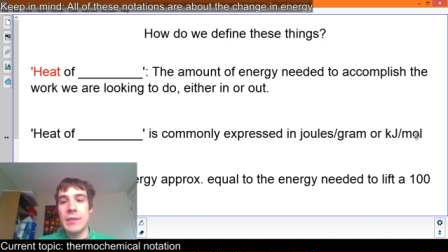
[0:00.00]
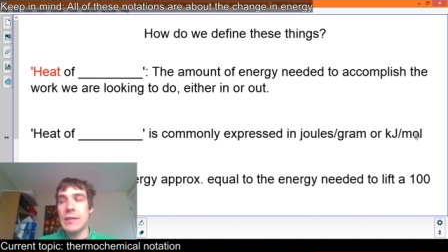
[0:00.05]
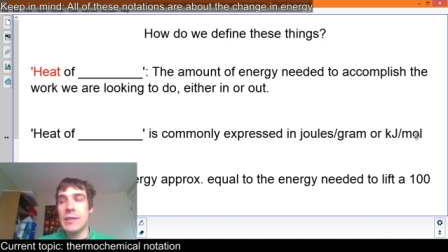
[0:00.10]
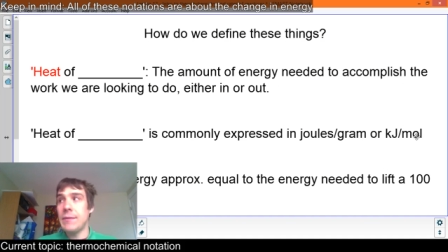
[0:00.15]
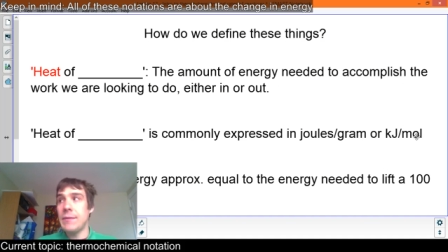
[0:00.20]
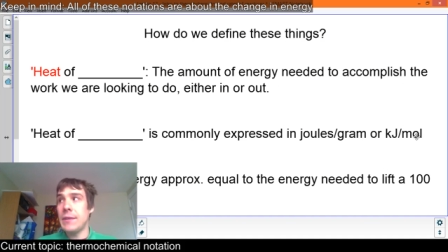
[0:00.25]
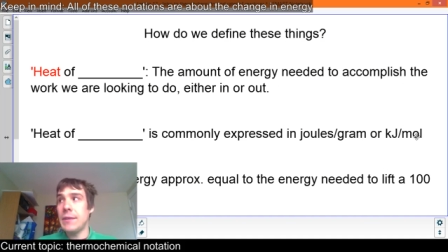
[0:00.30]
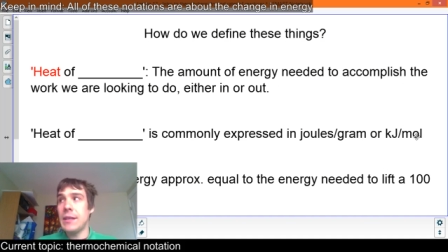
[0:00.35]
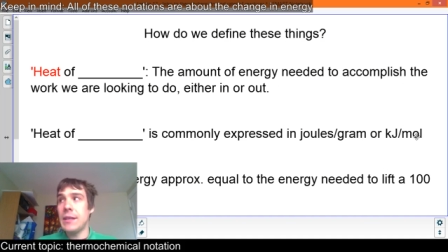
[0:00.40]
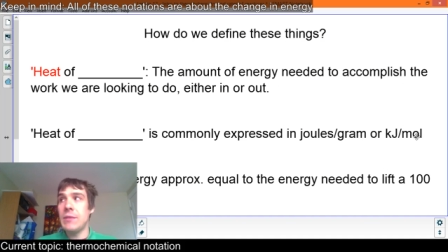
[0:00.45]
because
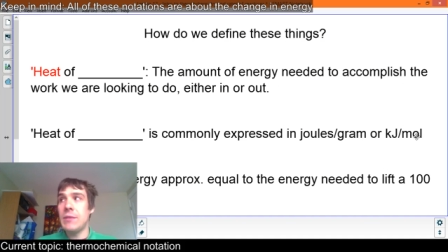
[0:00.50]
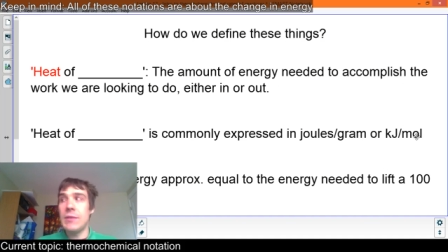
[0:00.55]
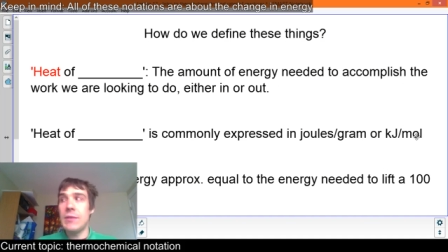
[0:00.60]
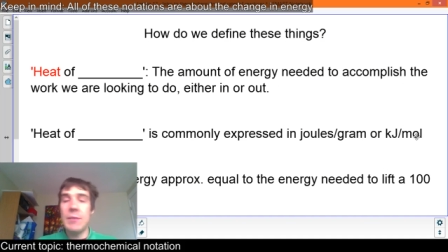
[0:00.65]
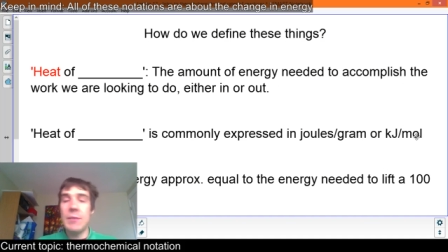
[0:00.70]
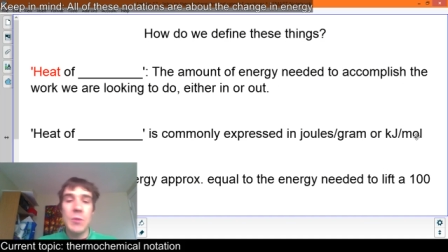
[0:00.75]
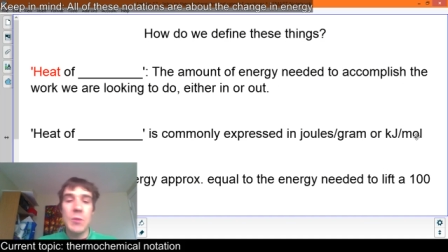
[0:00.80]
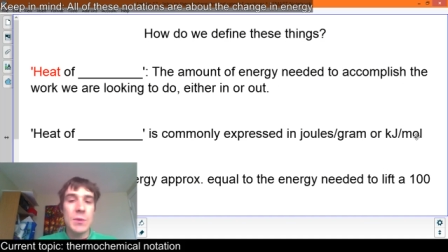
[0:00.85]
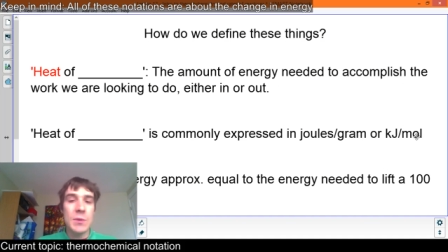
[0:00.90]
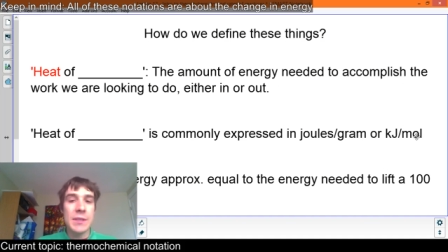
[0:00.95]
we like
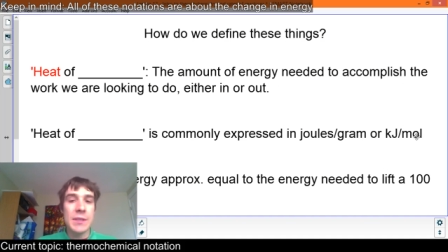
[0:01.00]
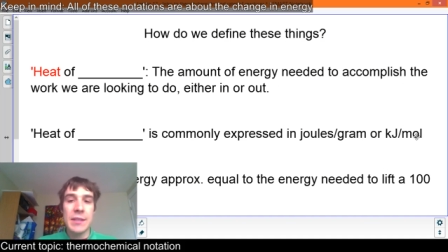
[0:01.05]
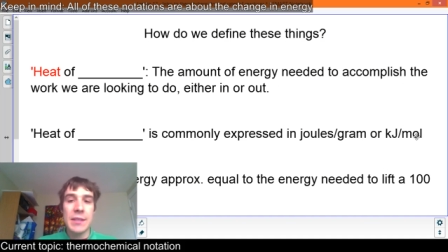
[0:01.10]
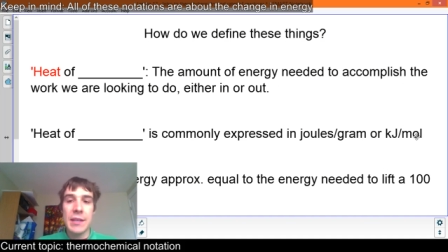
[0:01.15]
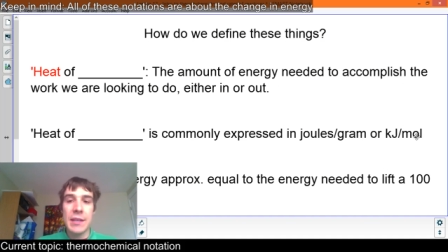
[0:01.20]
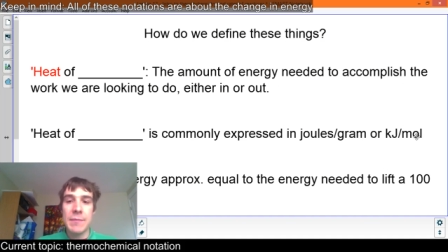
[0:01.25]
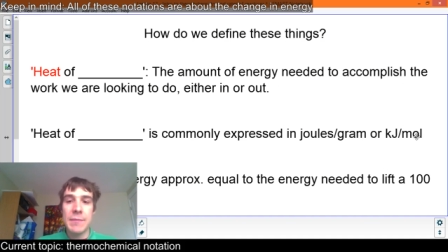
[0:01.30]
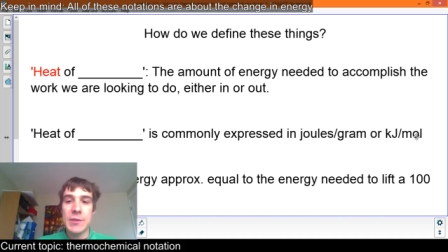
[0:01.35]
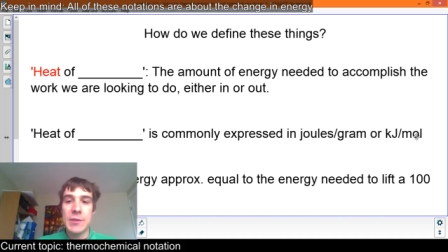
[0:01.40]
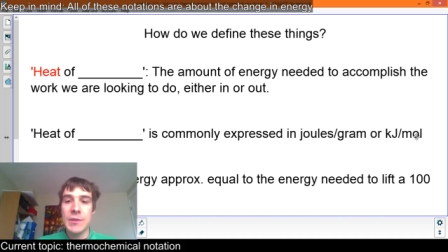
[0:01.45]
using moles in
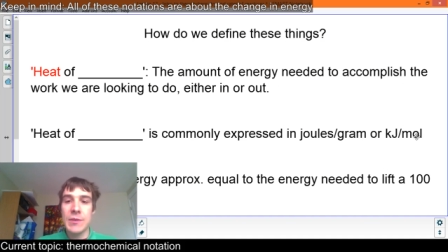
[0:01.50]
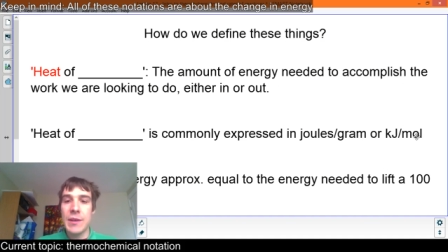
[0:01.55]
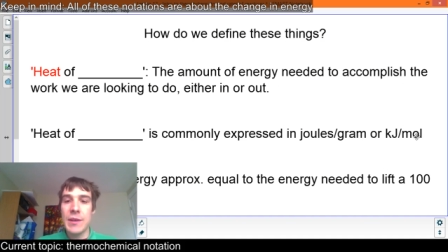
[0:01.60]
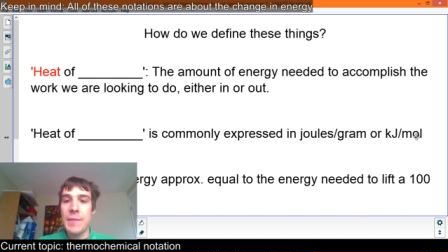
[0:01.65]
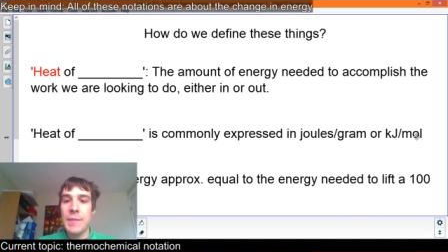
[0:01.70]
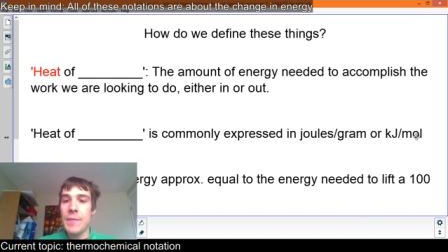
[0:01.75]
chemistry.